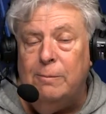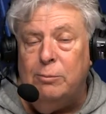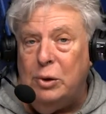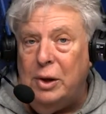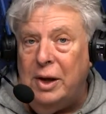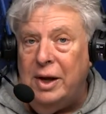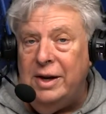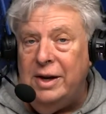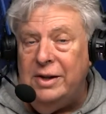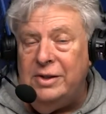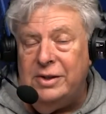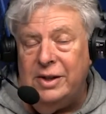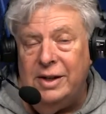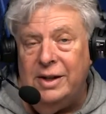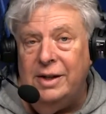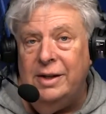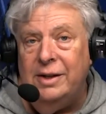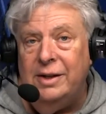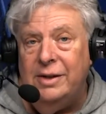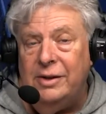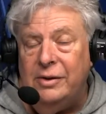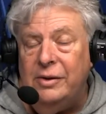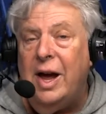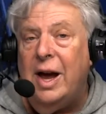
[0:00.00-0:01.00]
place, and
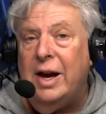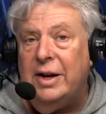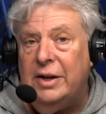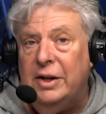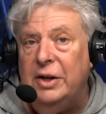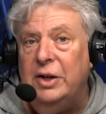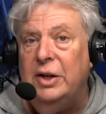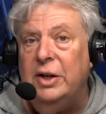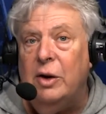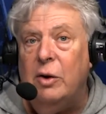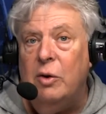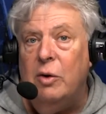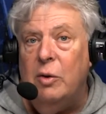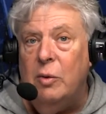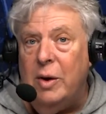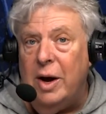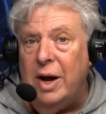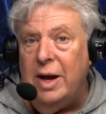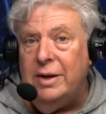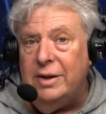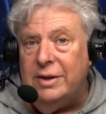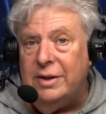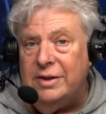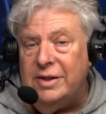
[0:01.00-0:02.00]
they're not going to go
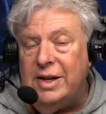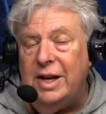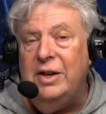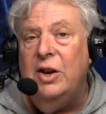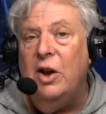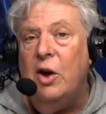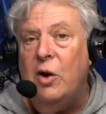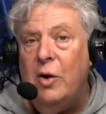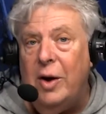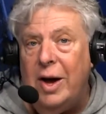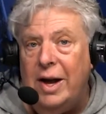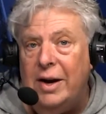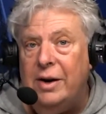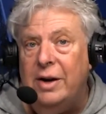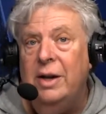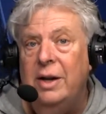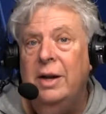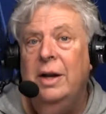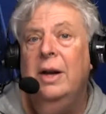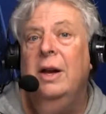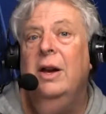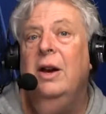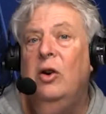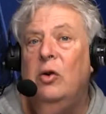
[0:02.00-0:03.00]
away because they know how to
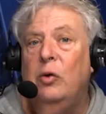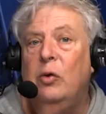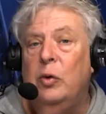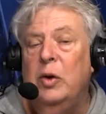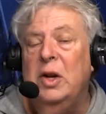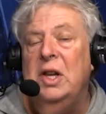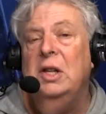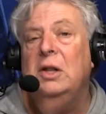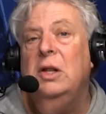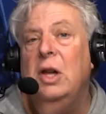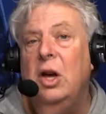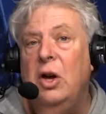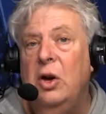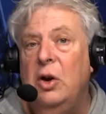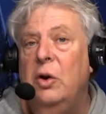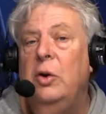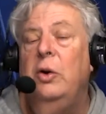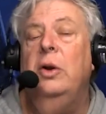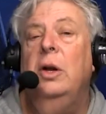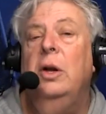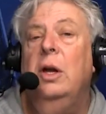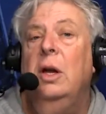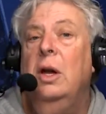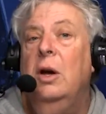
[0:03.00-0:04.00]

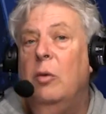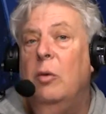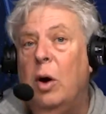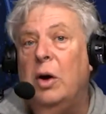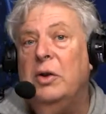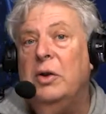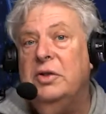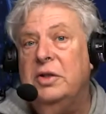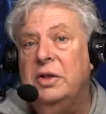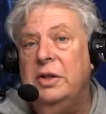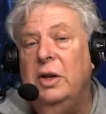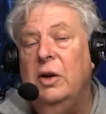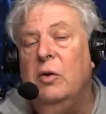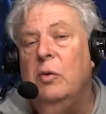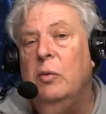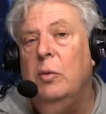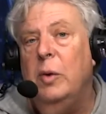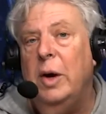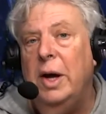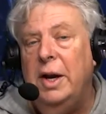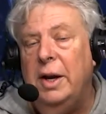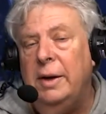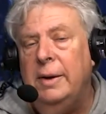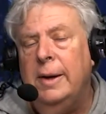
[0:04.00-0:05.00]
reload while still
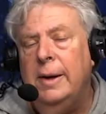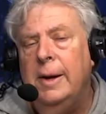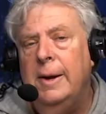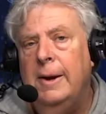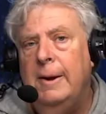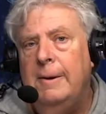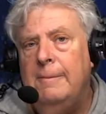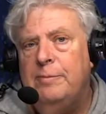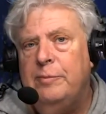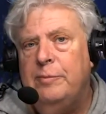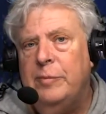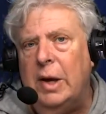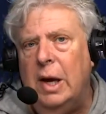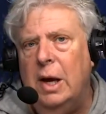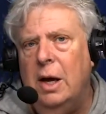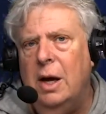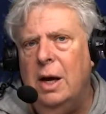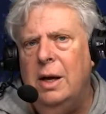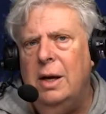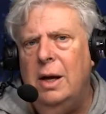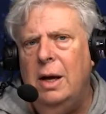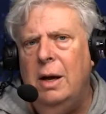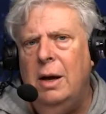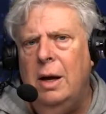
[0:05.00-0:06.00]
winning.
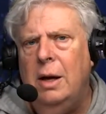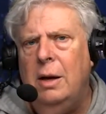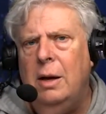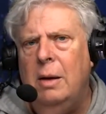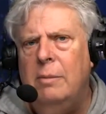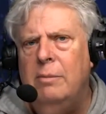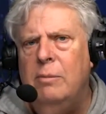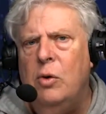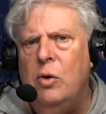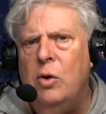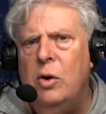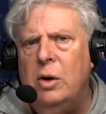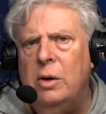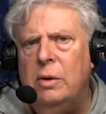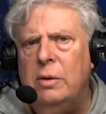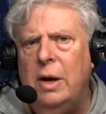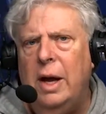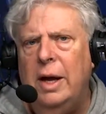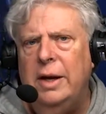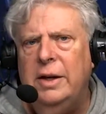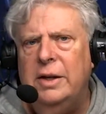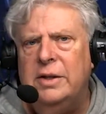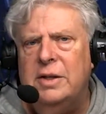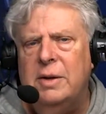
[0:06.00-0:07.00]
A more
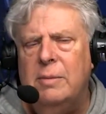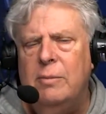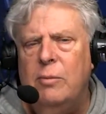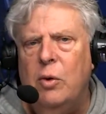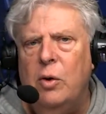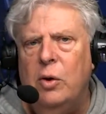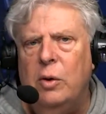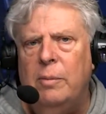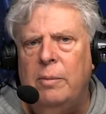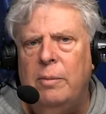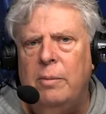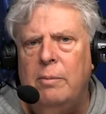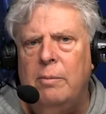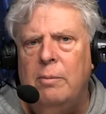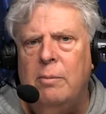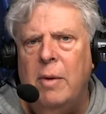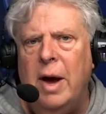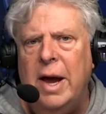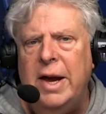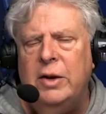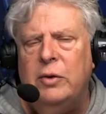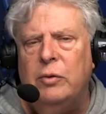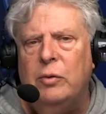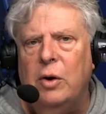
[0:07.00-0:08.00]

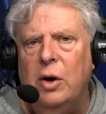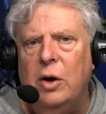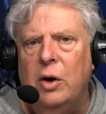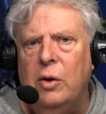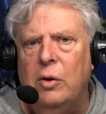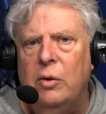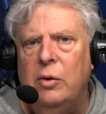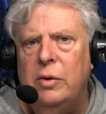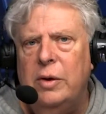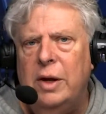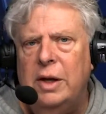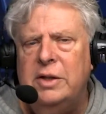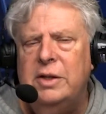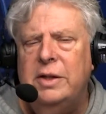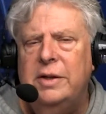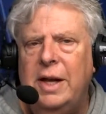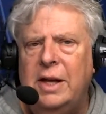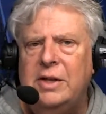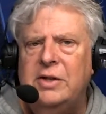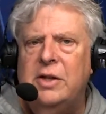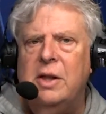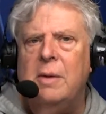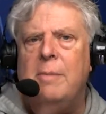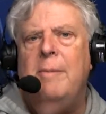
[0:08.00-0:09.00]
micro,
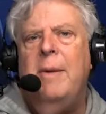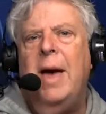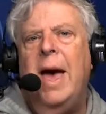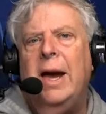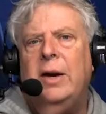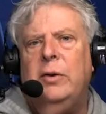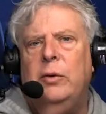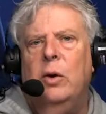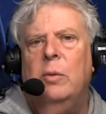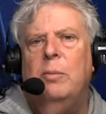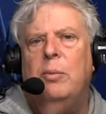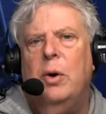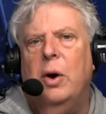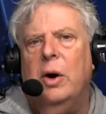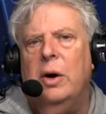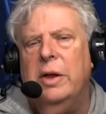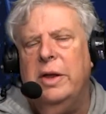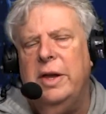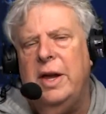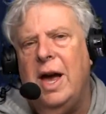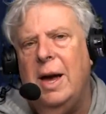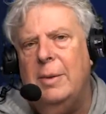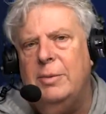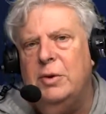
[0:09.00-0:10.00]
that's the macro part of
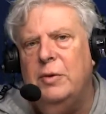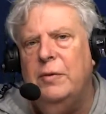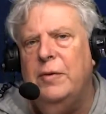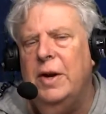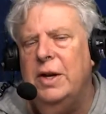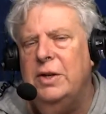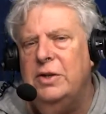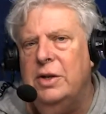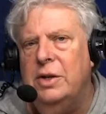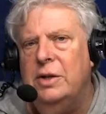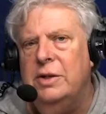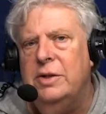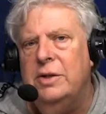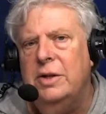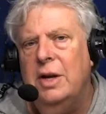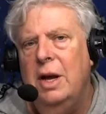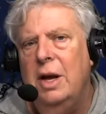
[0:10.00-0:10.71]
the observations.